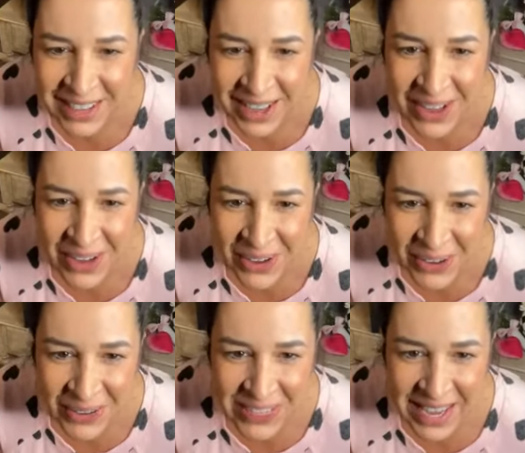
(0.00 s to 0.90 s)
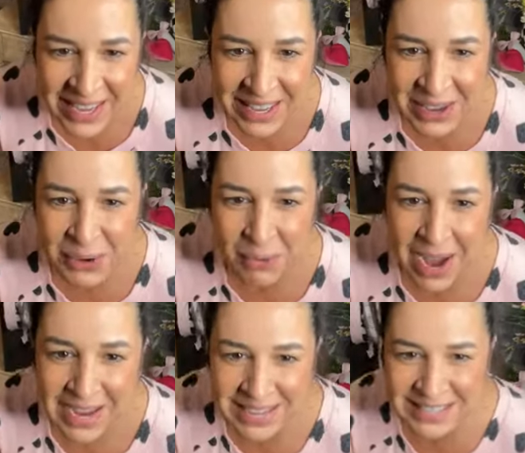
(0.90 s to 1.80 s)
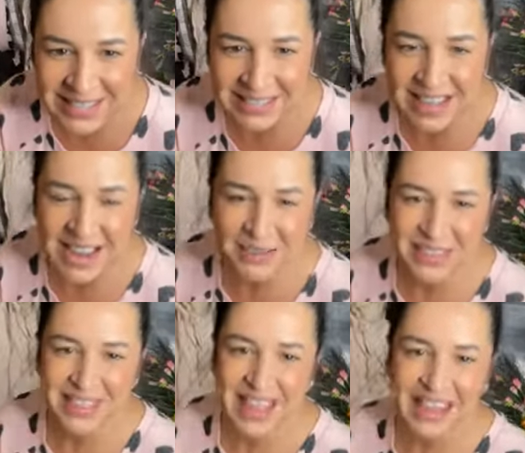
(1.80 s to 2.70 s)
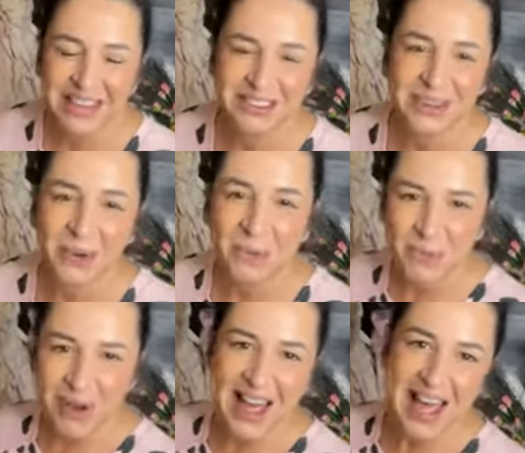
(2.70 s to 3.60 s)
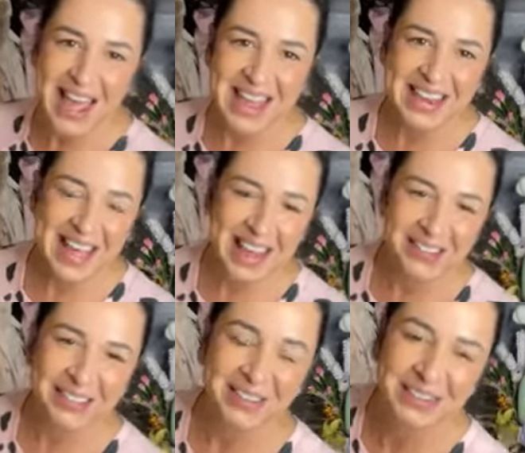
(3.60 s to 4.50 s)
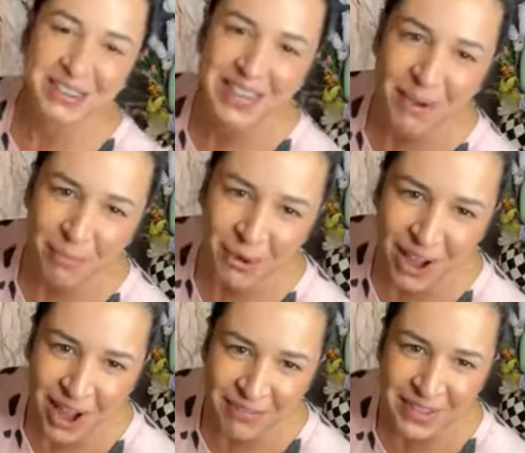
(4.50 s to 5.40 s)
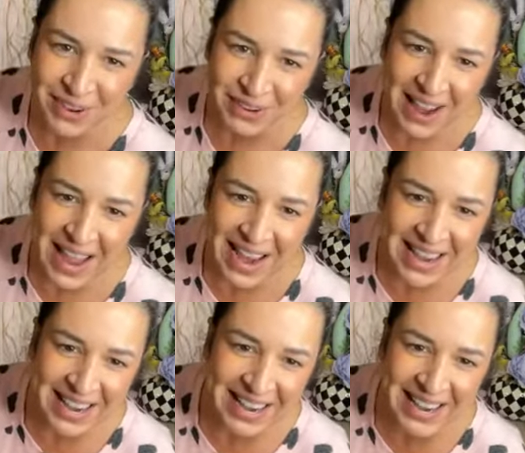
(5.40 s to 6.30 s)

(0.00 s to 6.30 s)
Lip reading: Oh, thank you. Wine and design with Angel. What? I should do that more often, right?